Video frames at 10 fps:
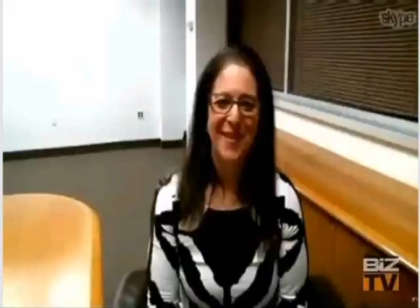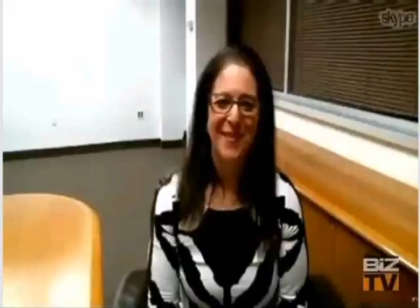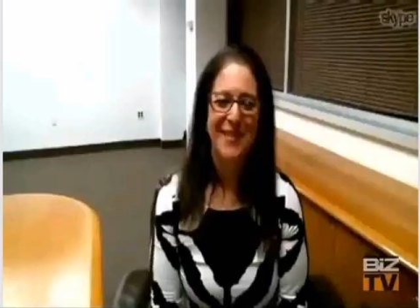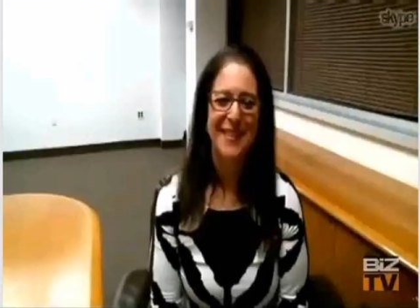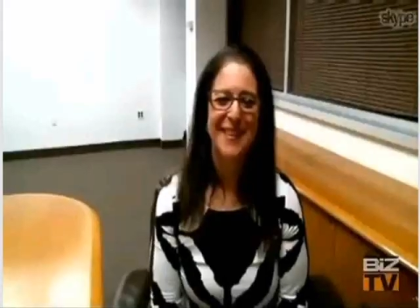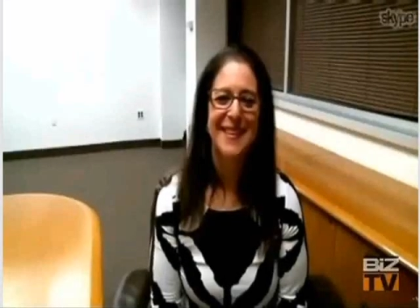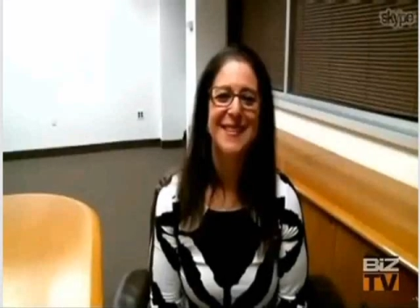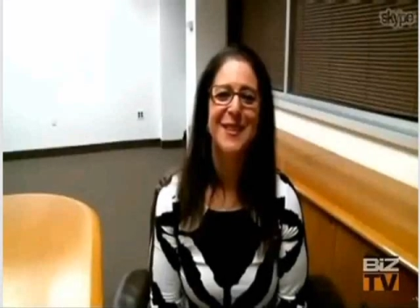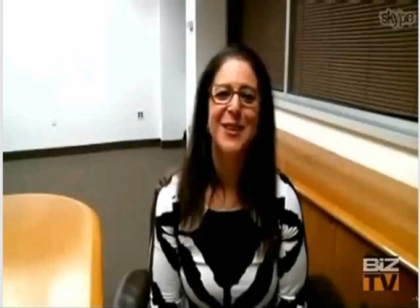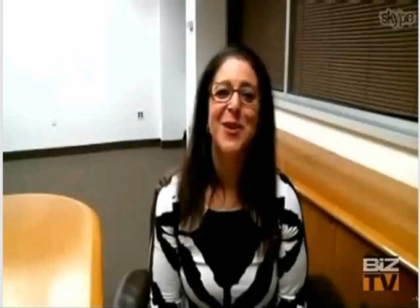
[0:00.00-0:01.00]
Our facility
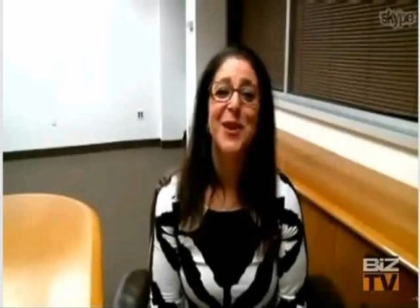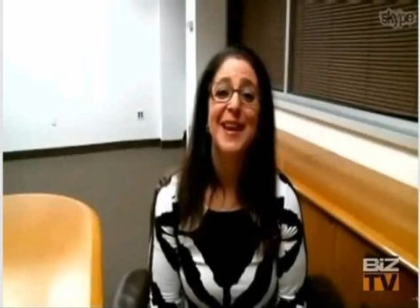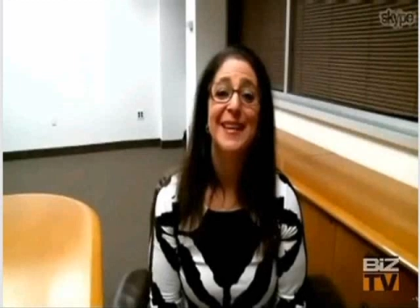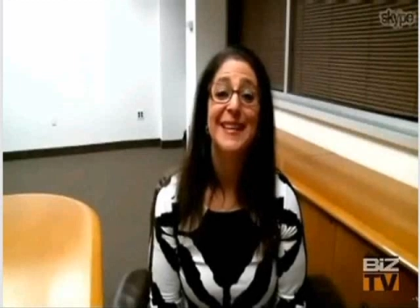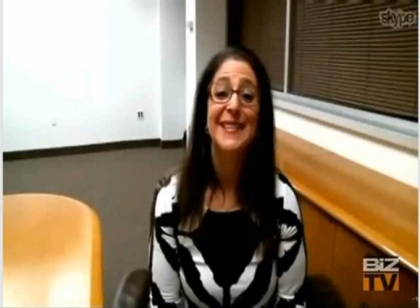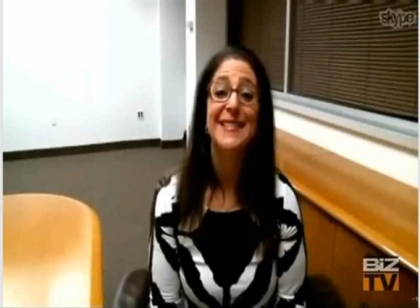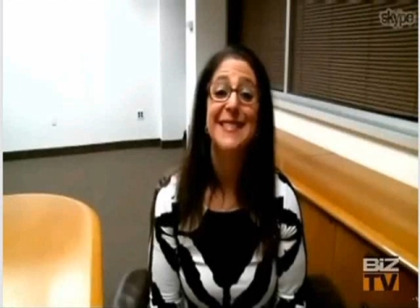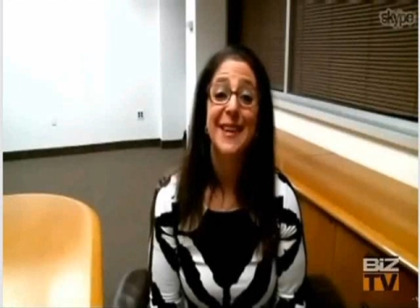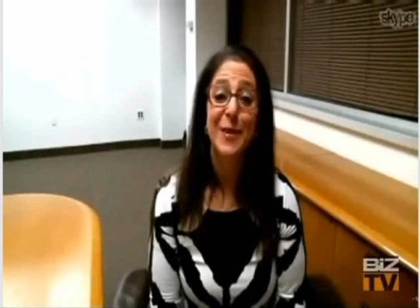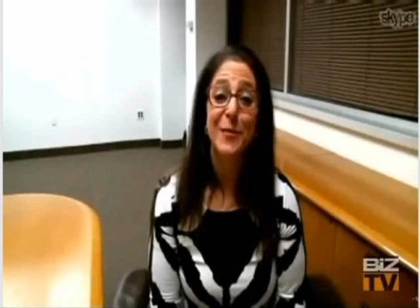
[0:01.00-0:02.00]
is located in
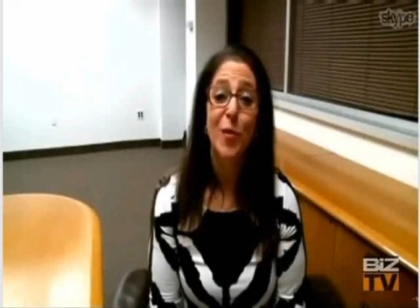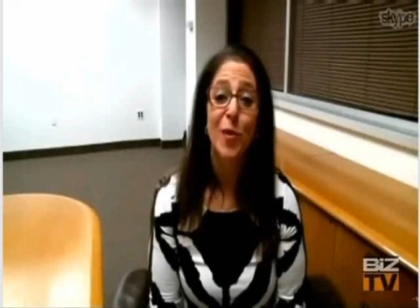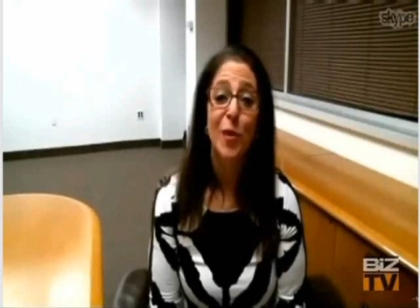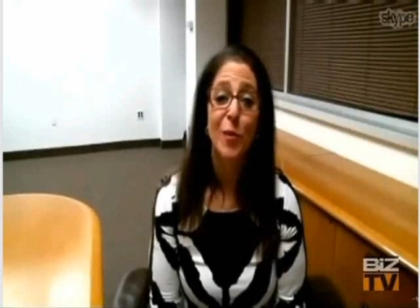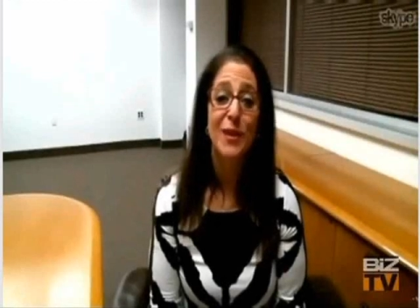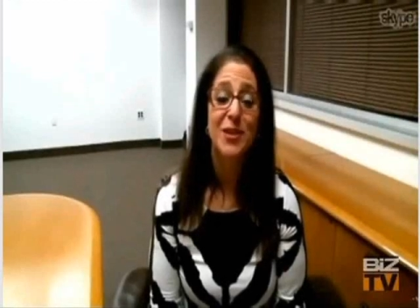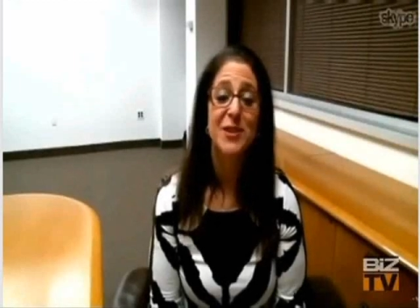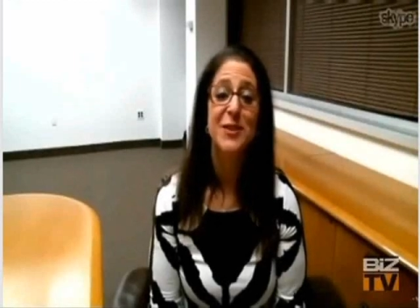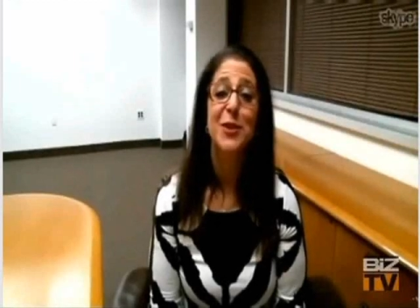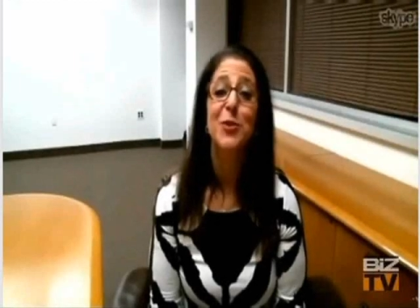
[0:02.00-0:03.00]
Singapore, which
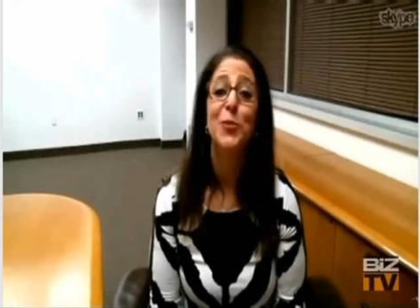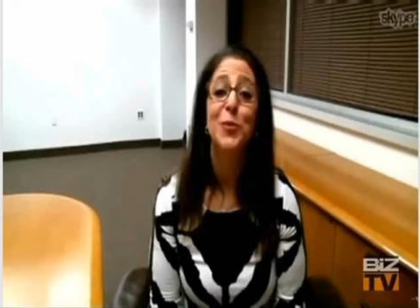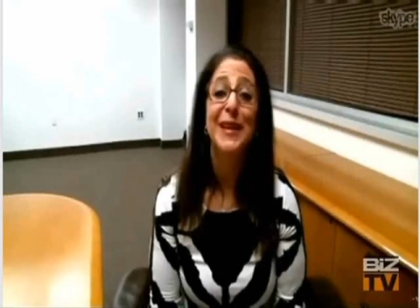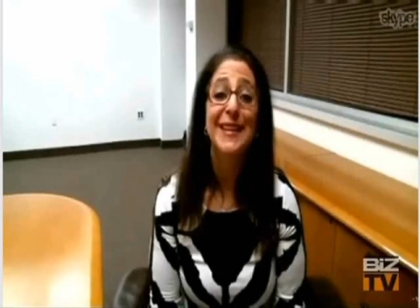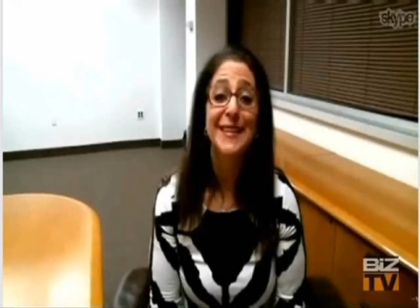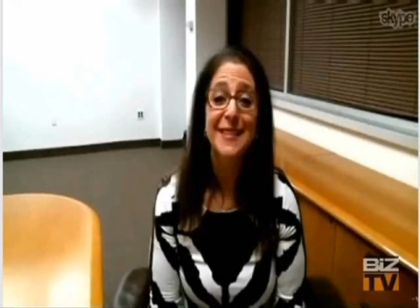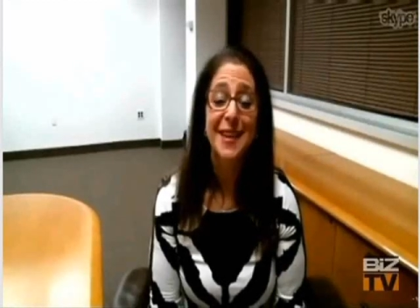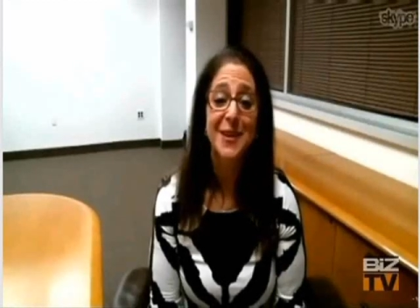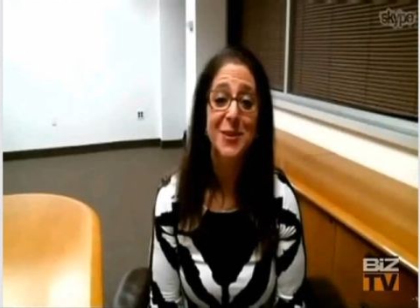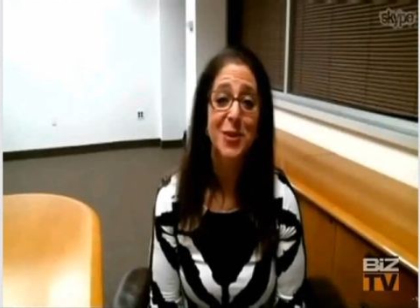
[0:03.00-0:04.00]
is the greenest
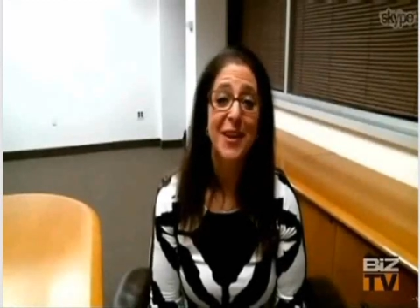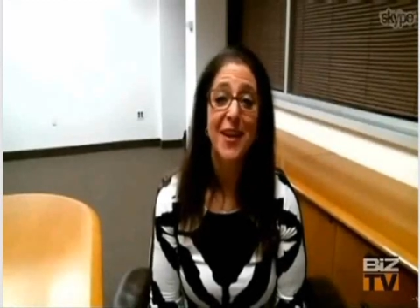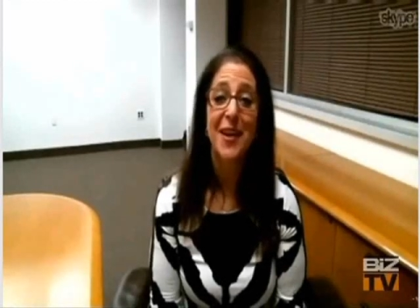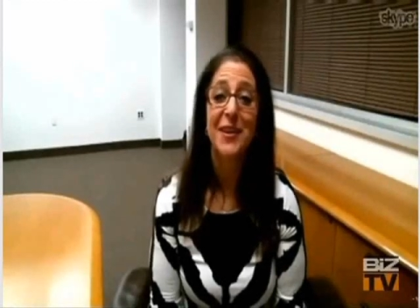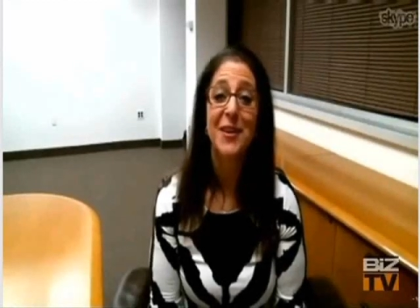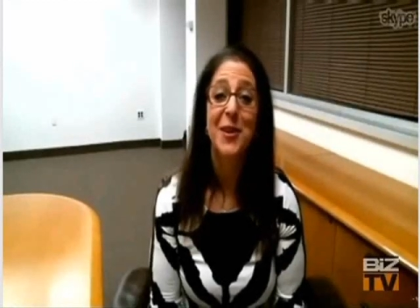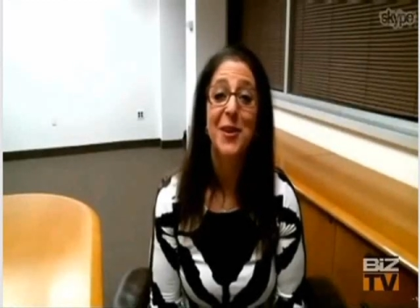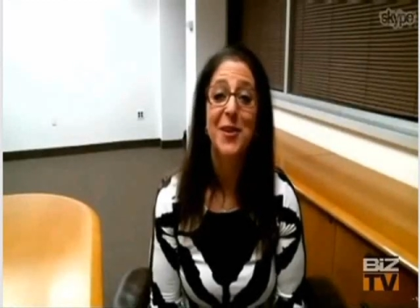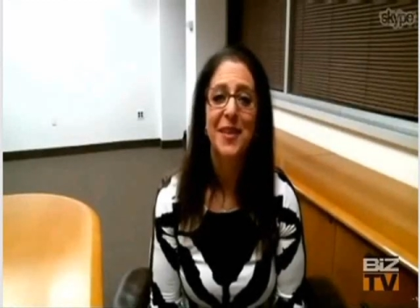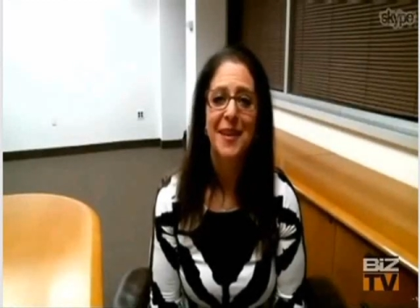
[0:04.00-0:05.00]
country on
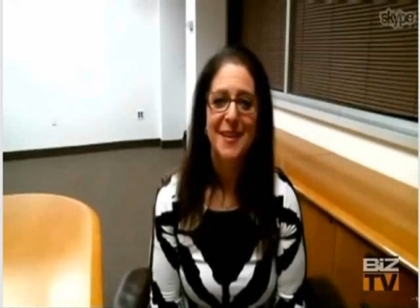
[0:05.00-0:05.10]
earth.